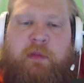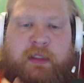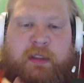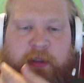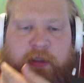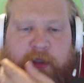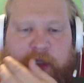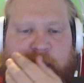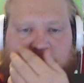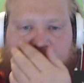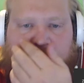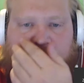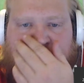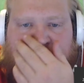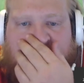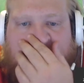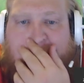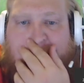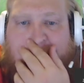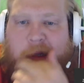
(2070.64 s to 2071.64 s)
That's good. At
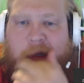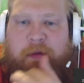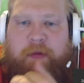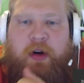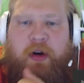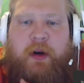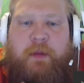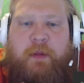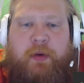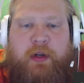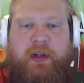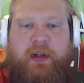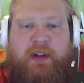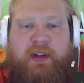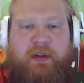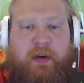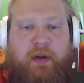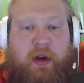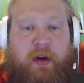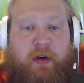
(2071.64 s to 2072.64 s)
least they didn't try to put it
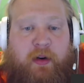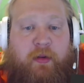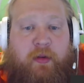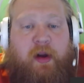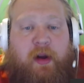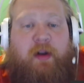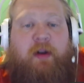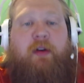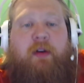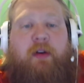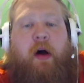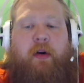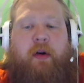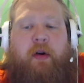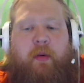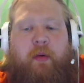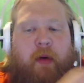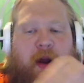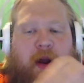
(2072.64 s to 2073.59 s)
on a